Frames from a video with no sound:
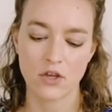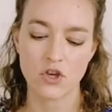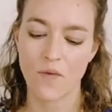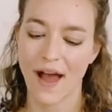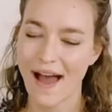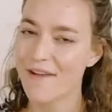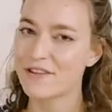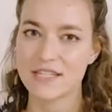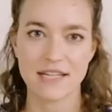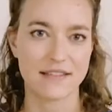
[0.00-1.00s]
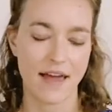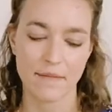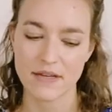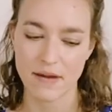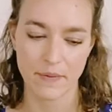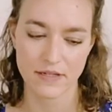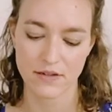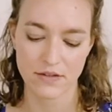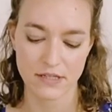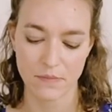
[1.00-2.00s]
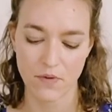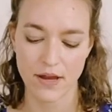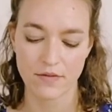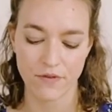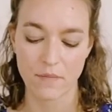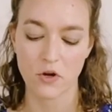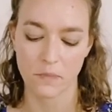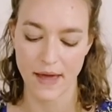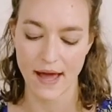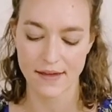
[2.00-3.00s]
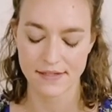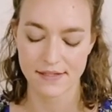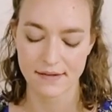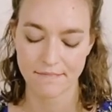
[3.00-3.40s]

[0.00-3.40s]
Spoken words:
you haven't examined up until this point from your past.